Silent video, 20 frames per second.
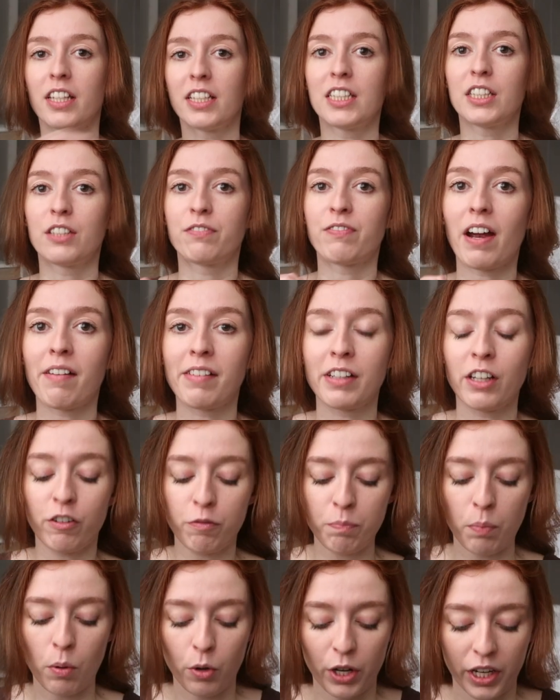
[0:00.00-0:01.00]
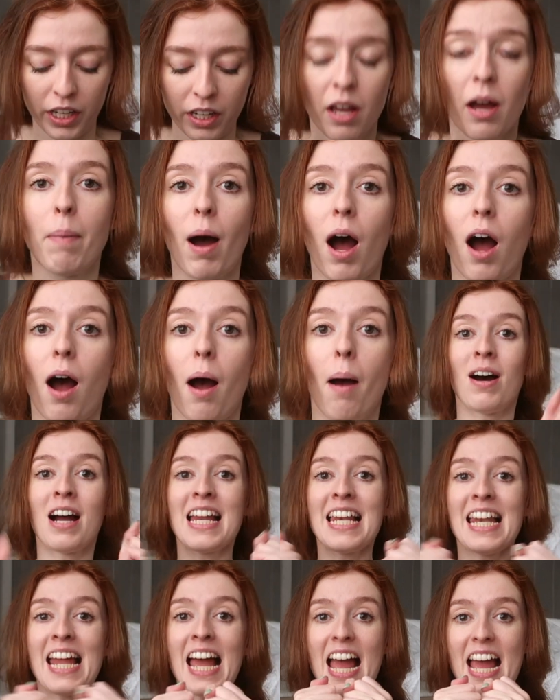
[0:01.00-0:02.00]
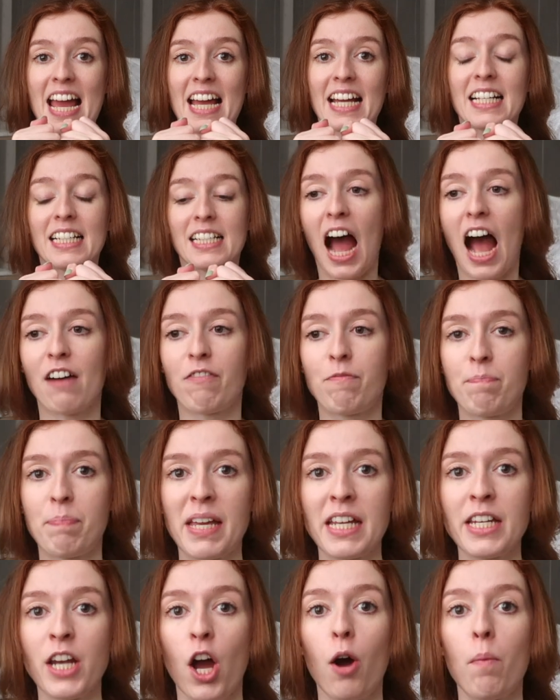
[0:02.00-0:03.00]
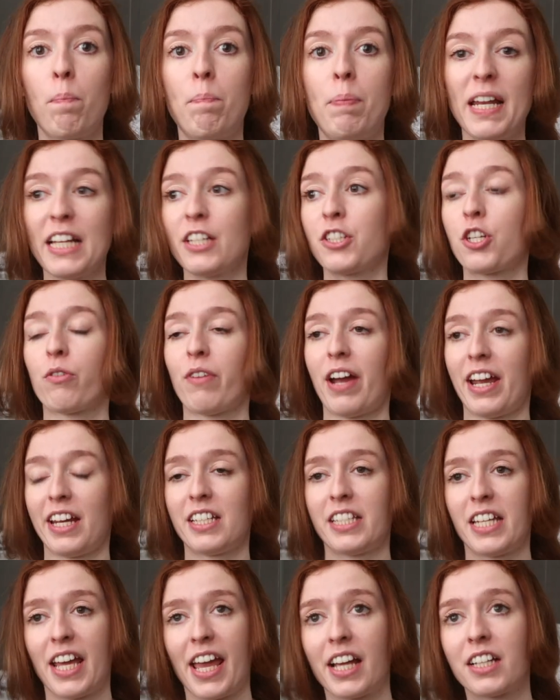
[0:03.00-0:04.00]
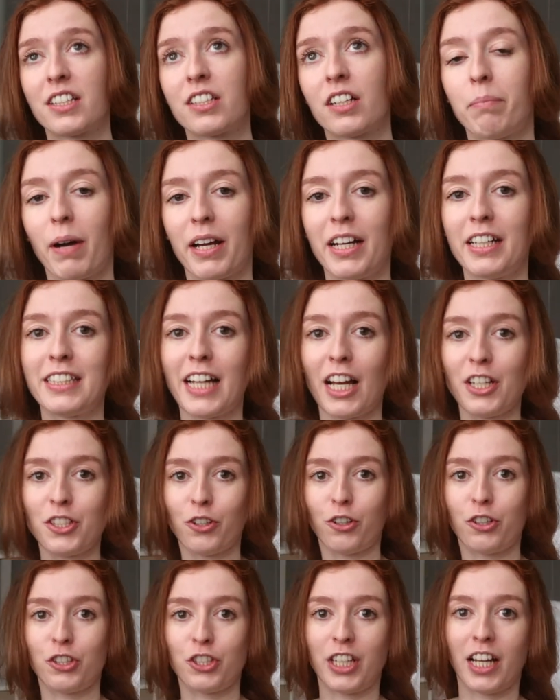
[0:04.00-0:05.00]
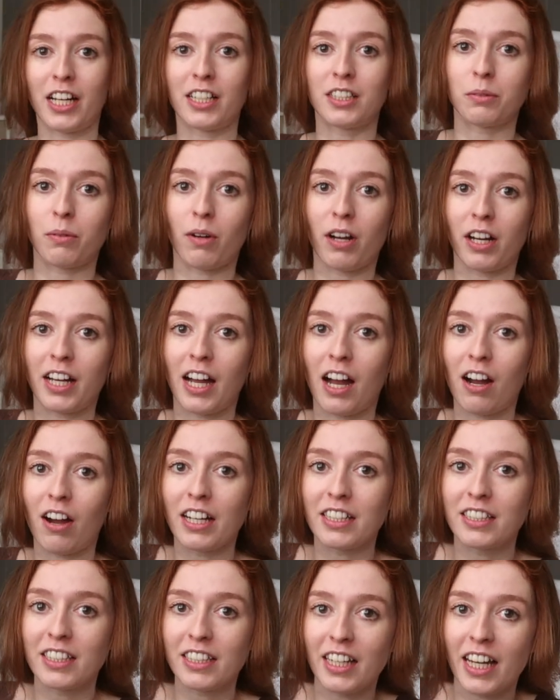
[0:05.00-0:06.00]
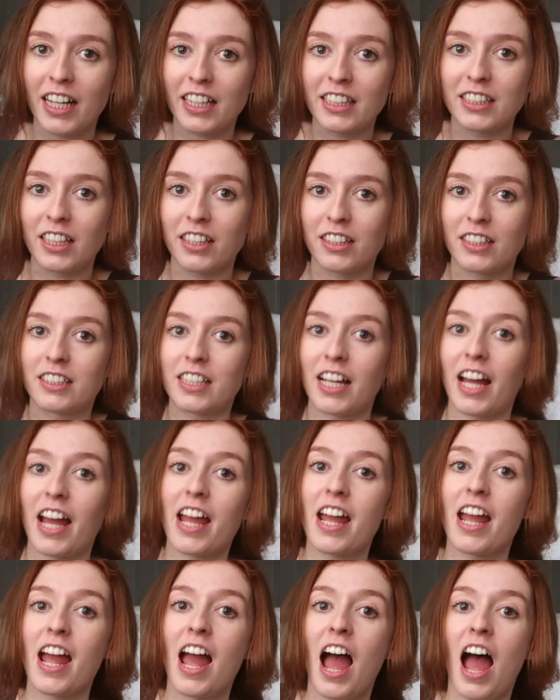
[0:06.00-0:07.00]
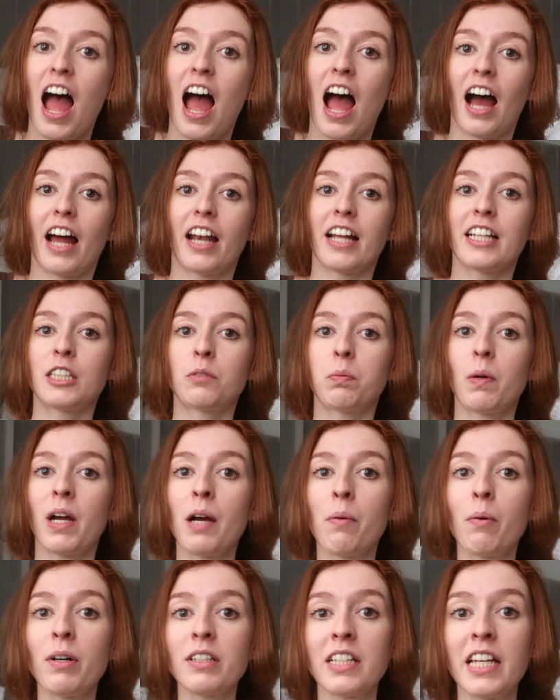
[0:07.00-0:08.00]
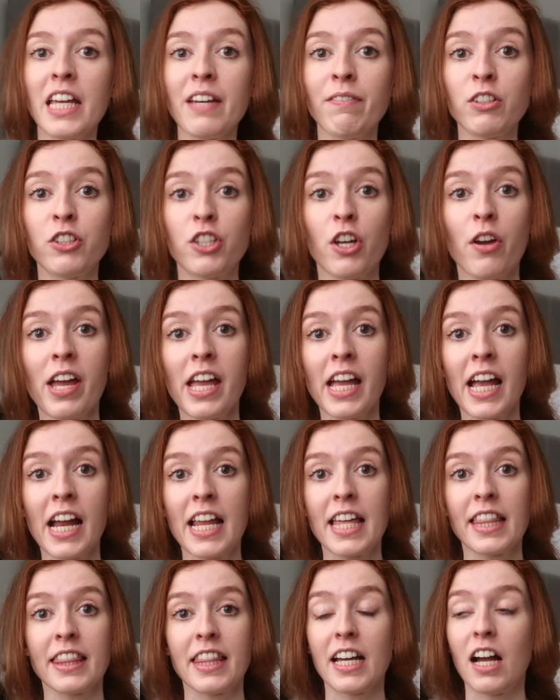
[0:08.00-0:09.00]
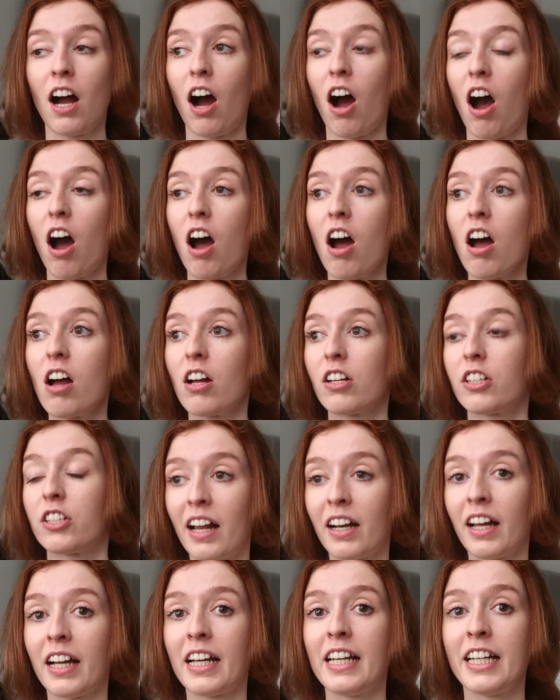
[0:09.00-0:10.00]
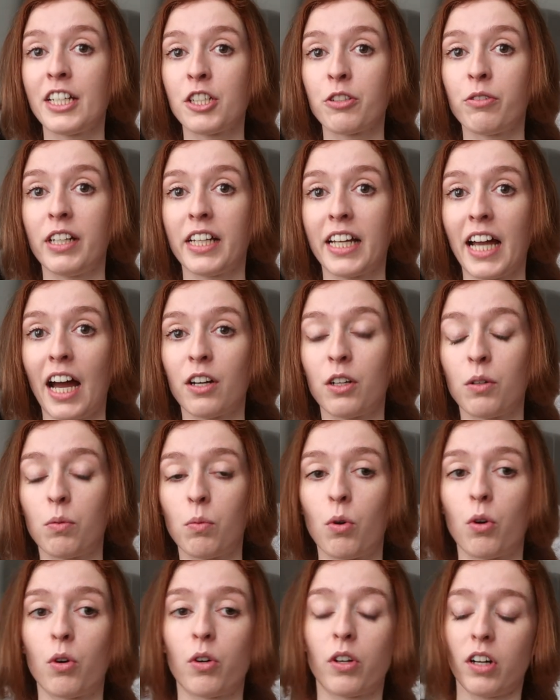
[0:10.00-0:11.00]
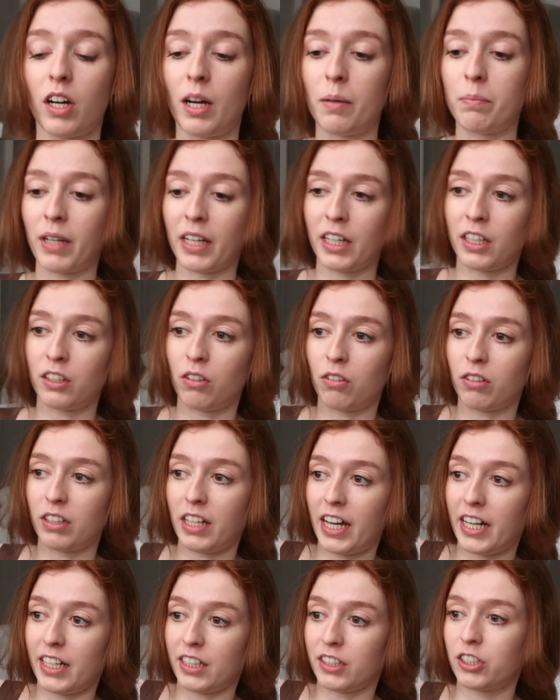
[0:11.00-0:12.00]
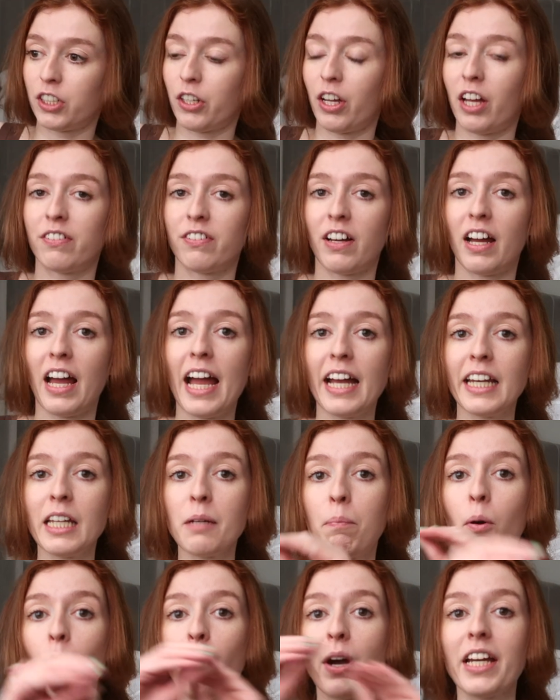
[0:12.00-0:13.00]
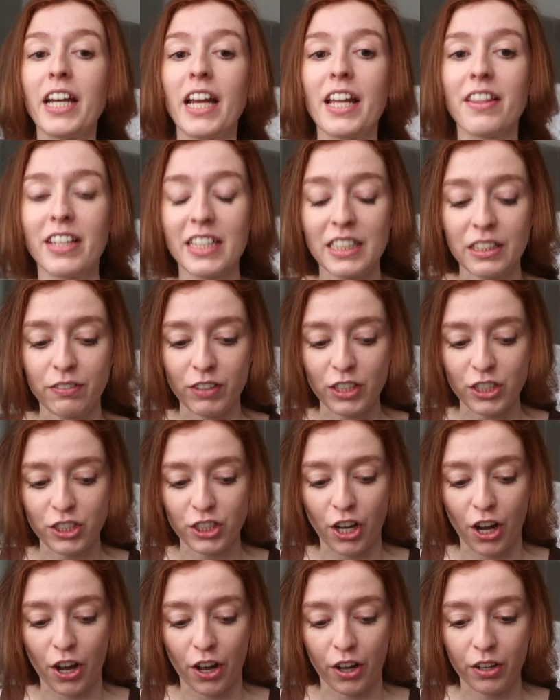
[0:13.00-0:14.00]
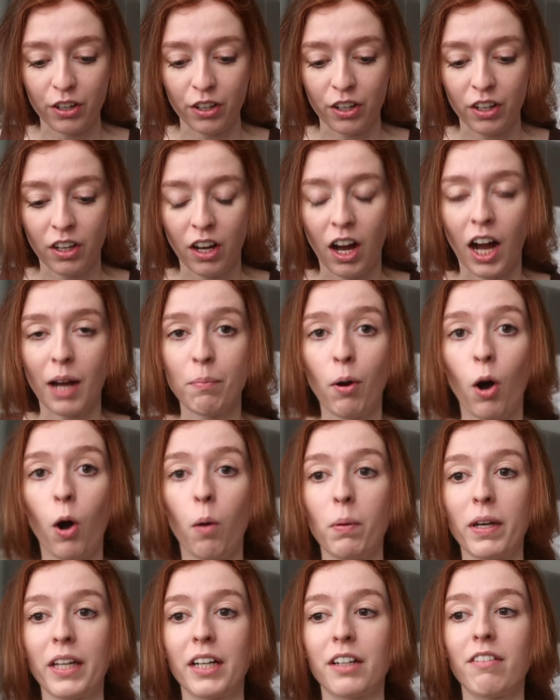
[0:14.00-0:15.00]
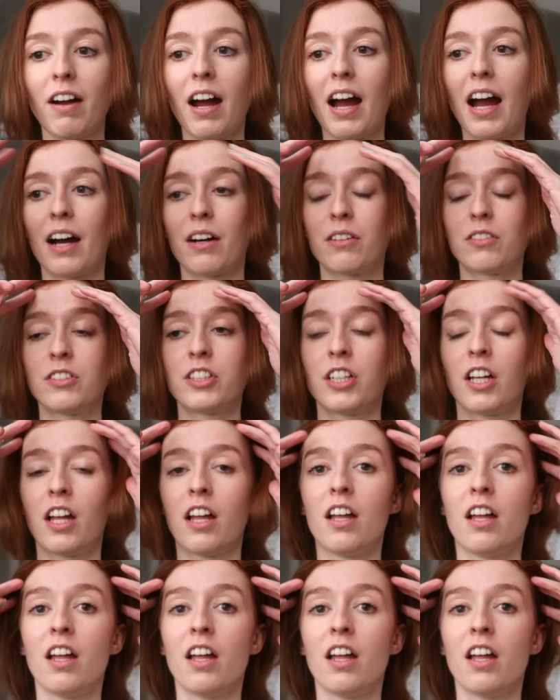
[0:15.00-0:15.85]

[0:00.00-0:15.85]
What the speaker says: this is very off point, but my legs have been obliterated by Natasha Oshien's workout. I did legs the other day, and I swear I wasn't even doing anything hard. And I literally cannot walk. I'm like an old lady. So if at any point in this video, I'm hobbling around,